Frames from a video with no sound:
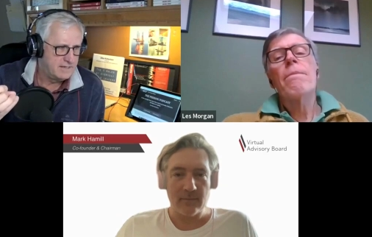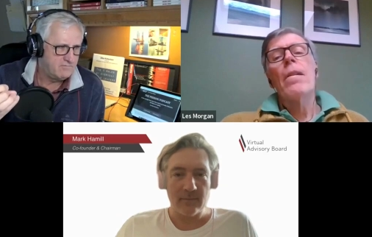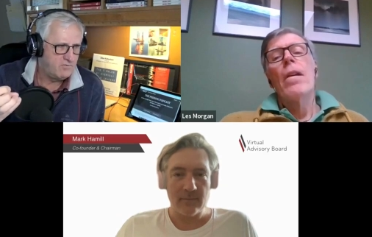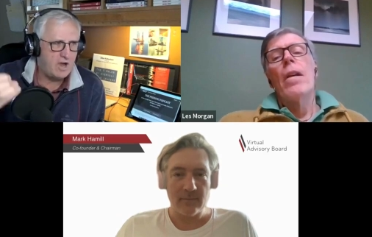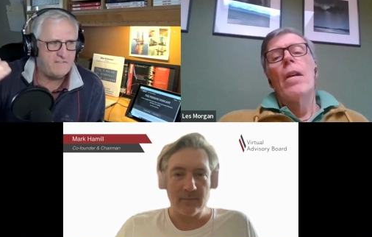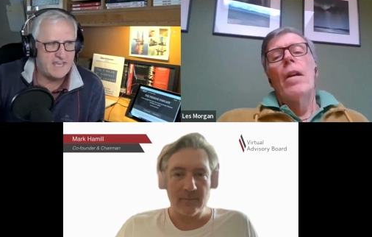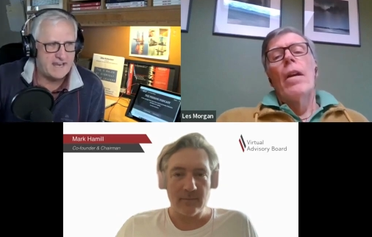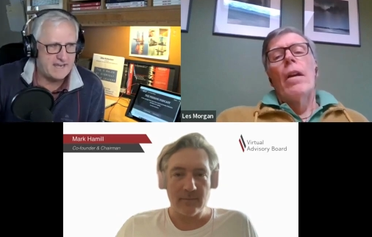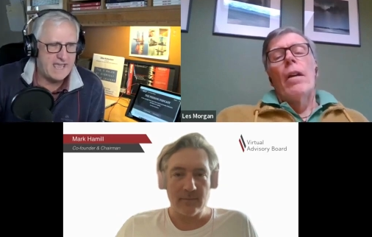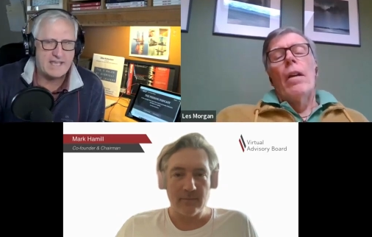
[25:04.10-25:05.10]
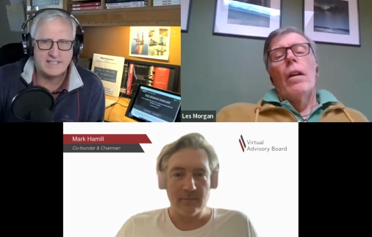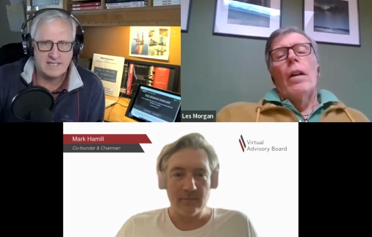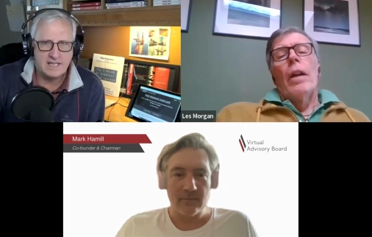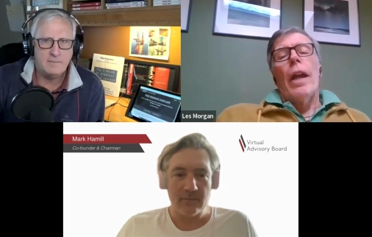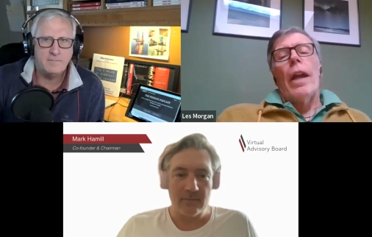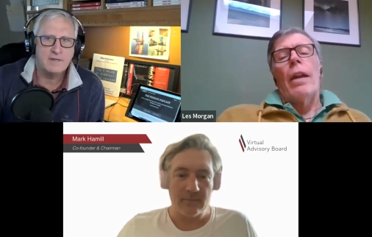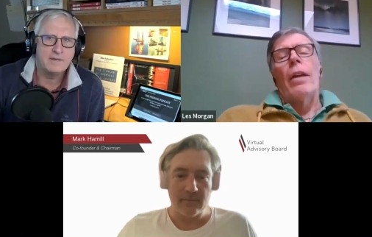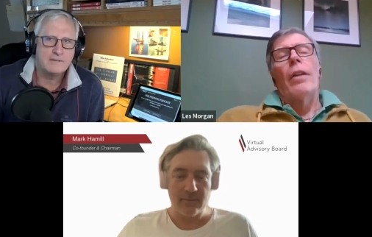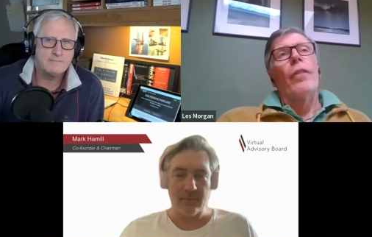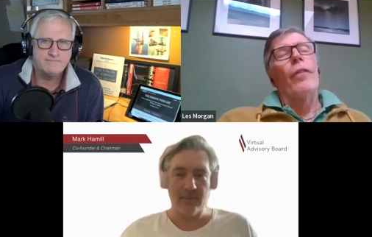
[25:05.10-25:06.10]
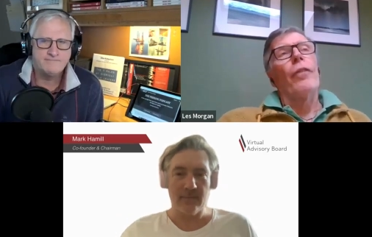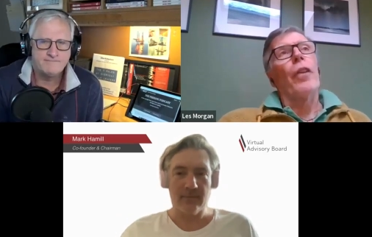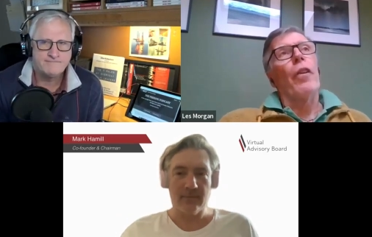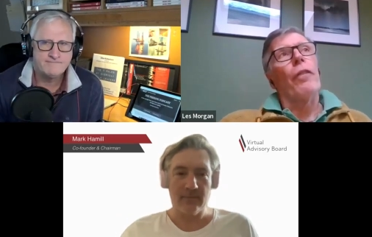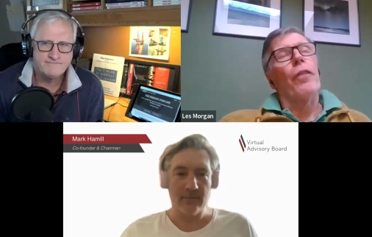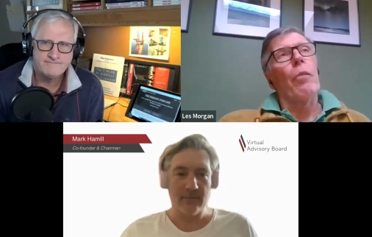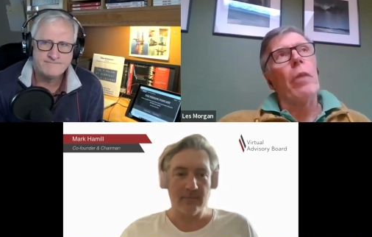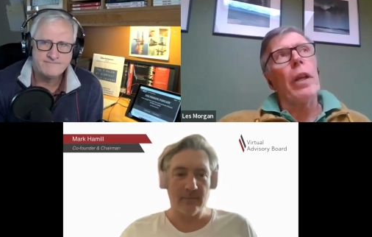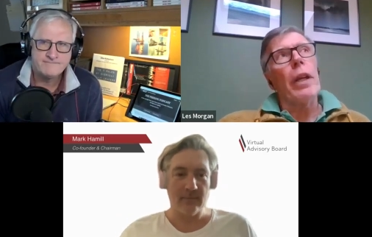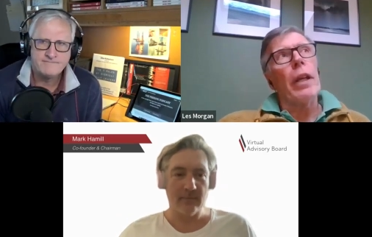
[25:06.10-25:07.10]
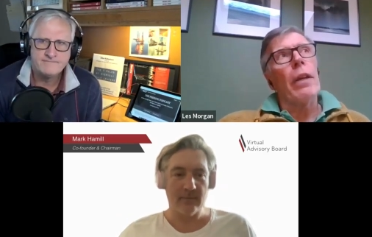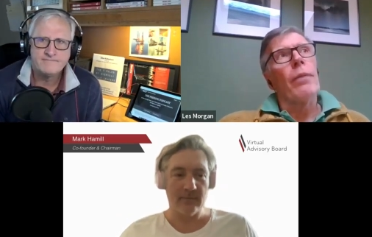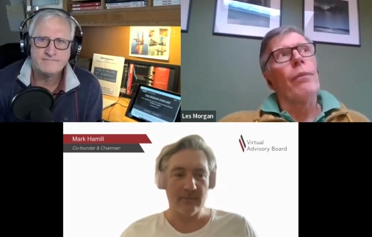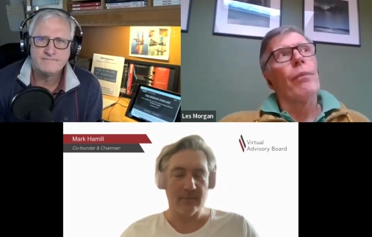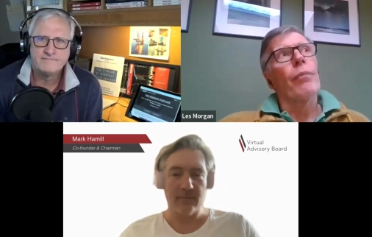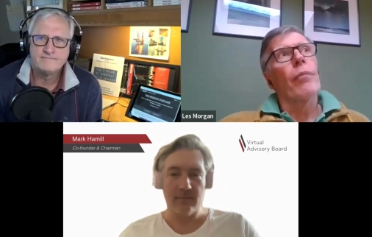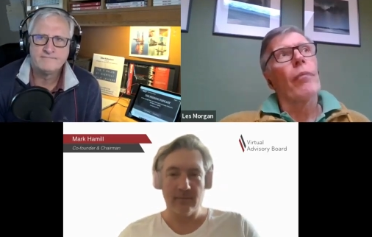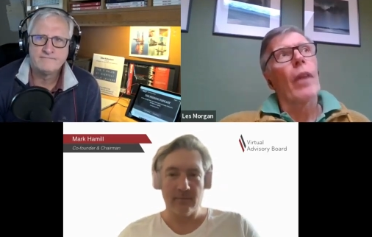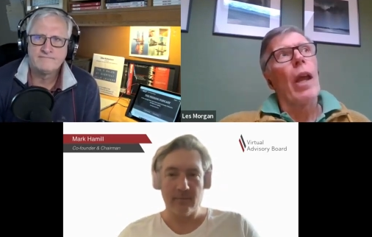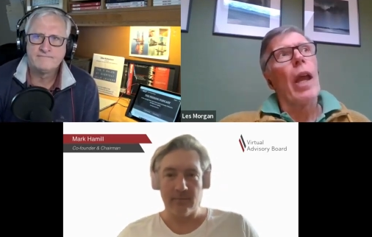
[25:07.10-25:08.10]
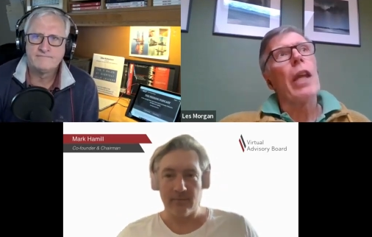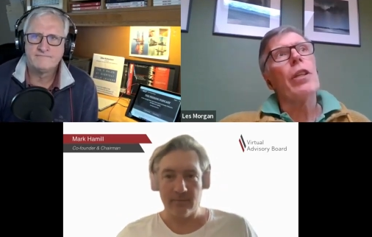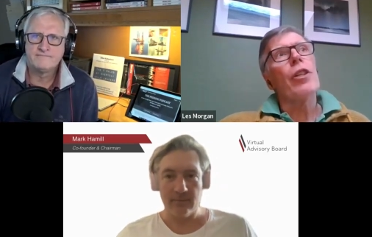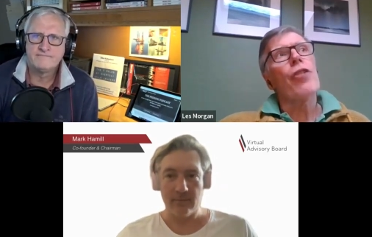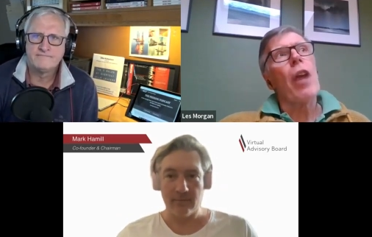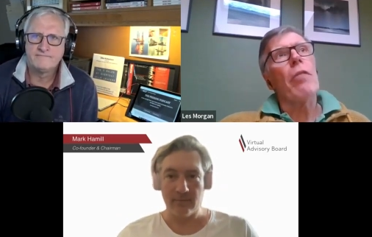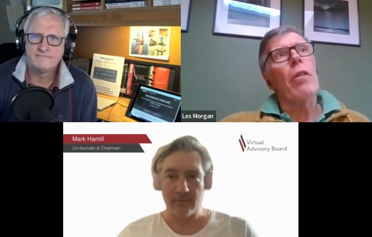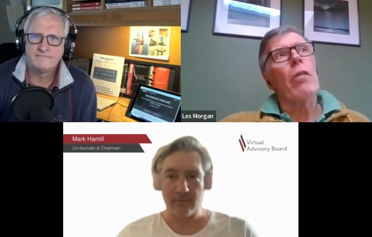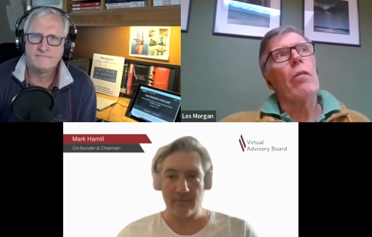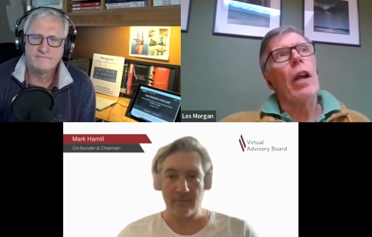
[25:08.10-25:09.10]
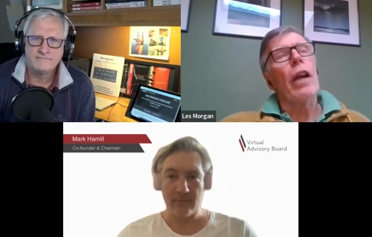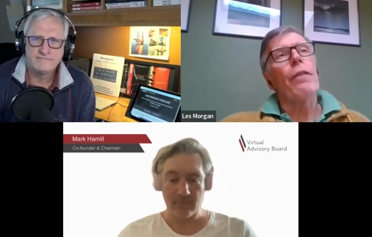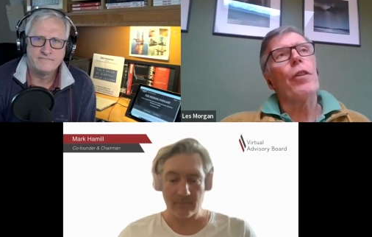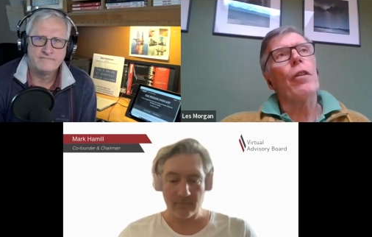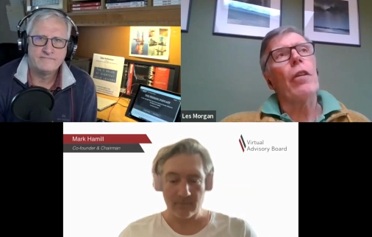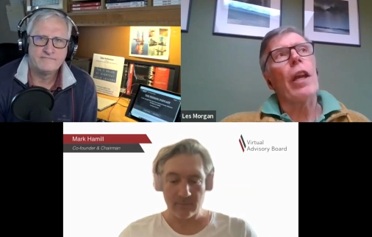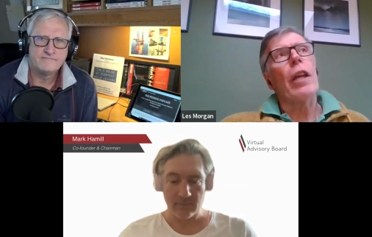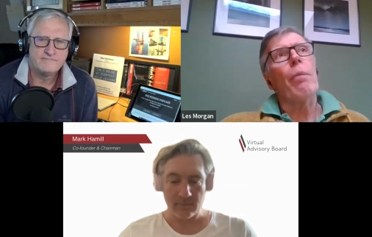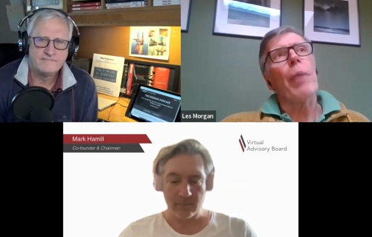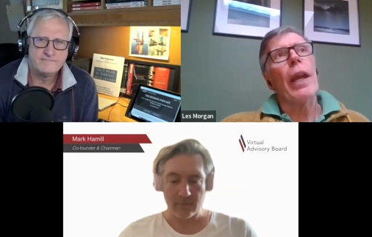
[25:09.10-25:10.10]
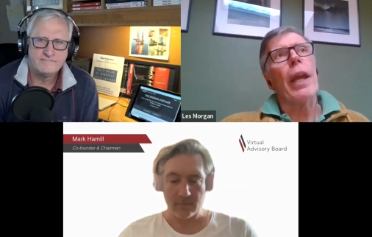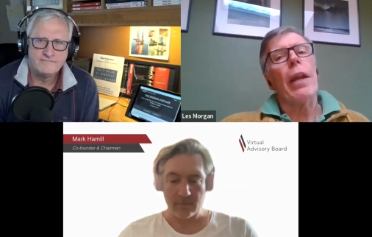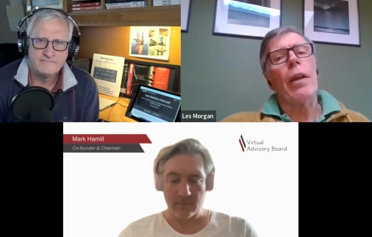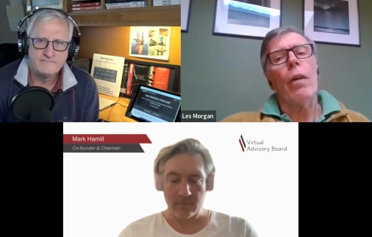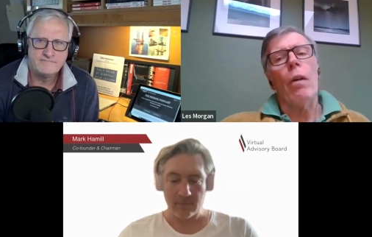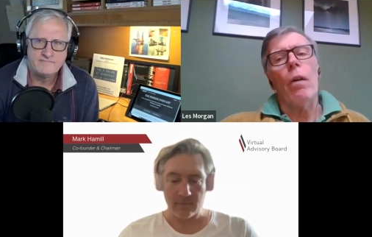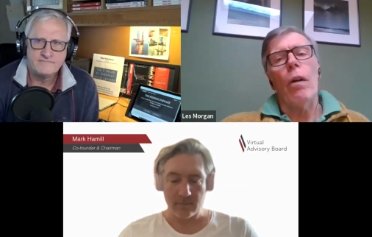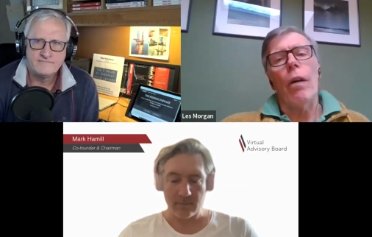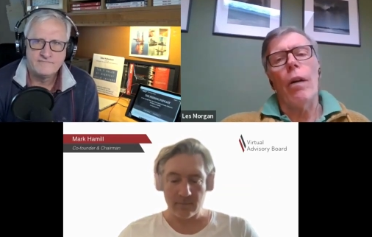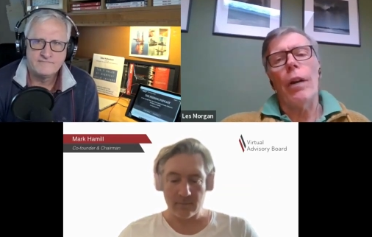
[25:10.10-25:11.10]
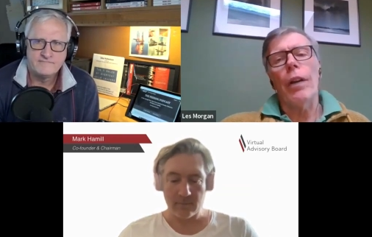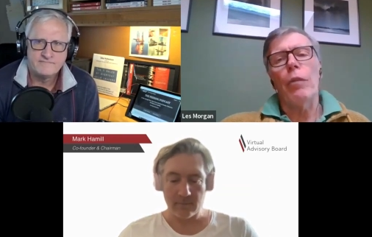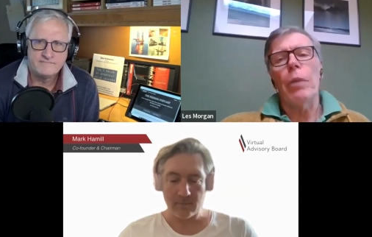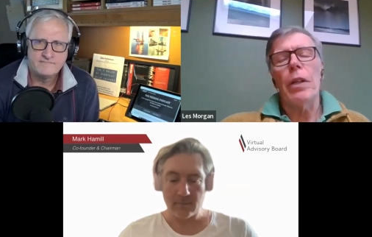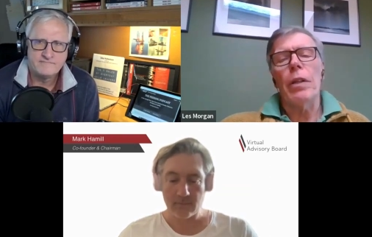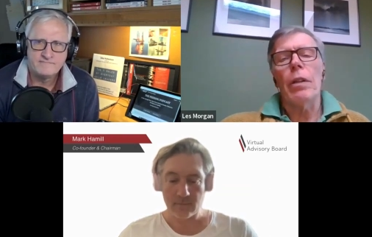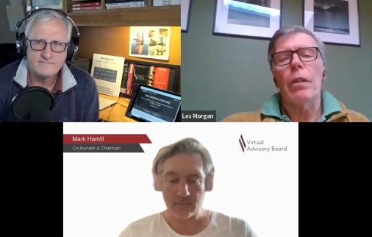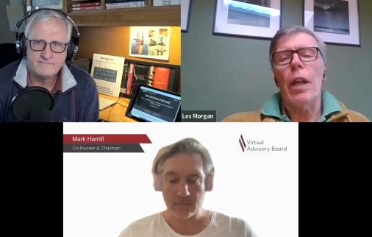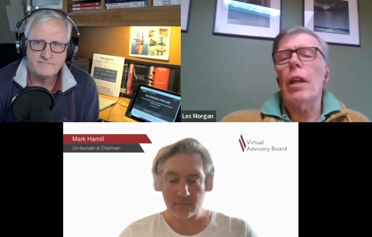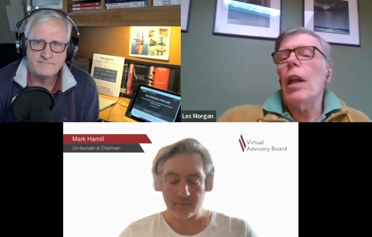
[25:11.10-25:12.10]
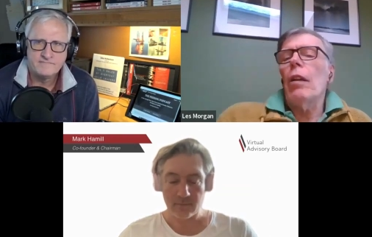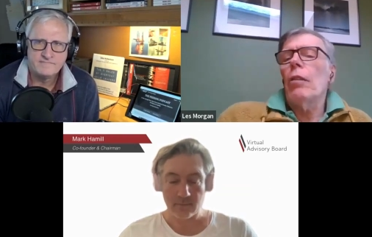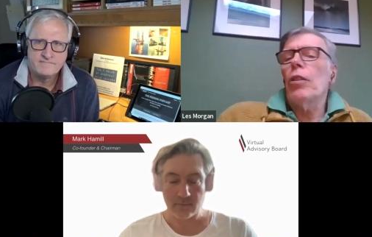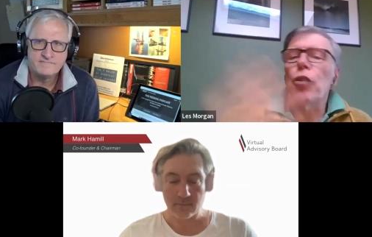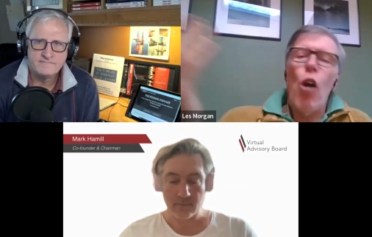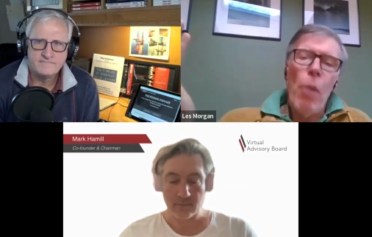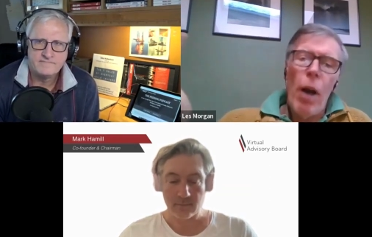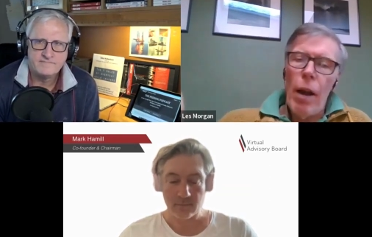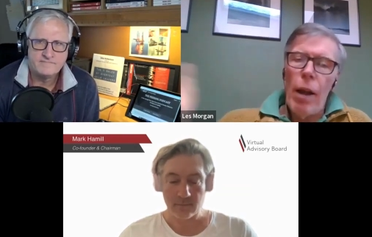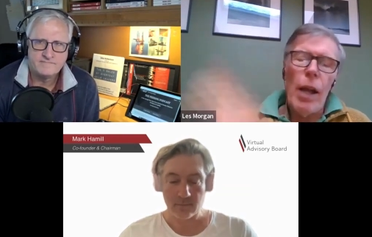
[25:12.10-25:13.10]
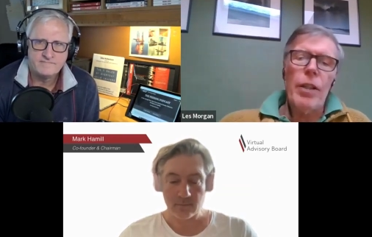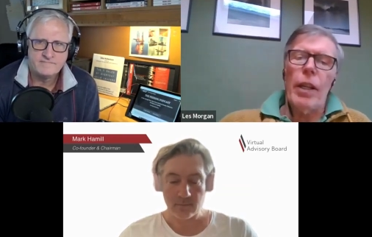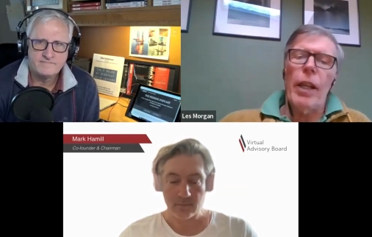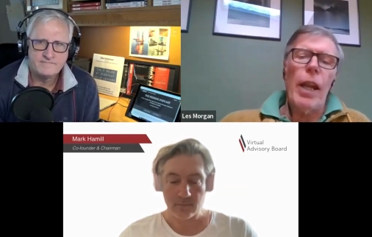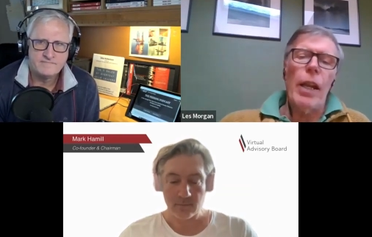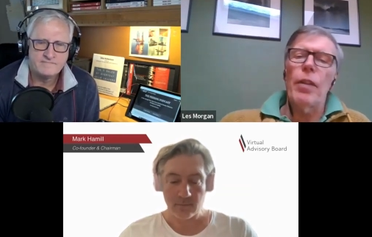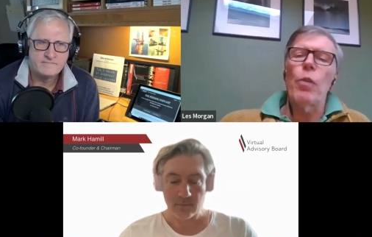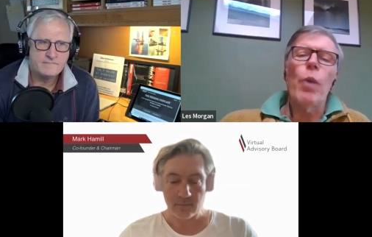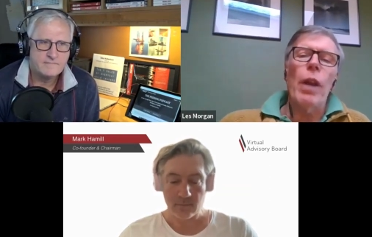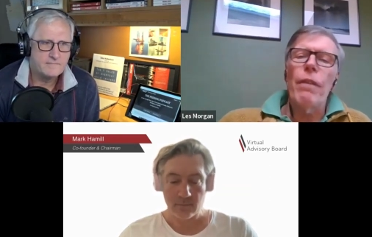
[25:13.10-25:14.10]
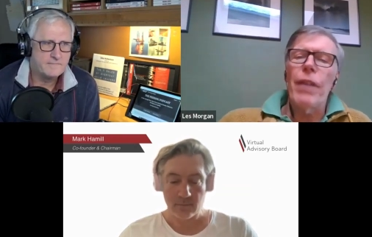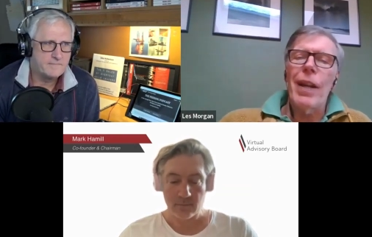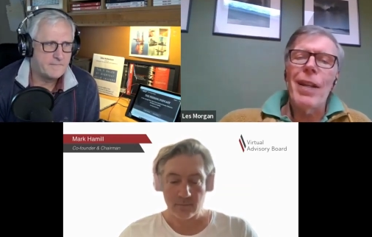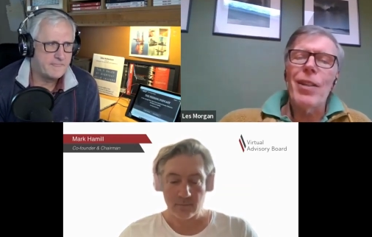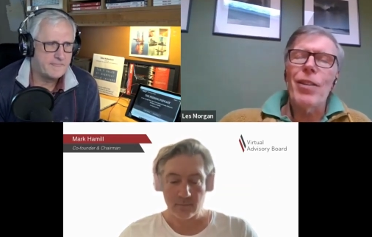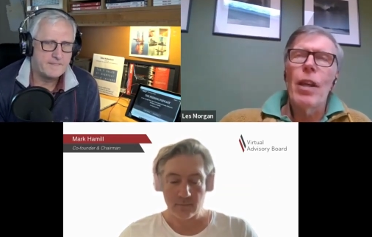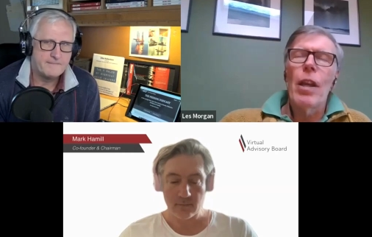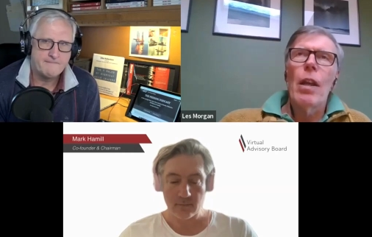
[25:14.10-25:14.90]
Speaker 1: rather than
Speaker 2: escaping? Yeah, for for me, in general, if you're in pain or you've been uh, uh, trauma as a kid or whatever it is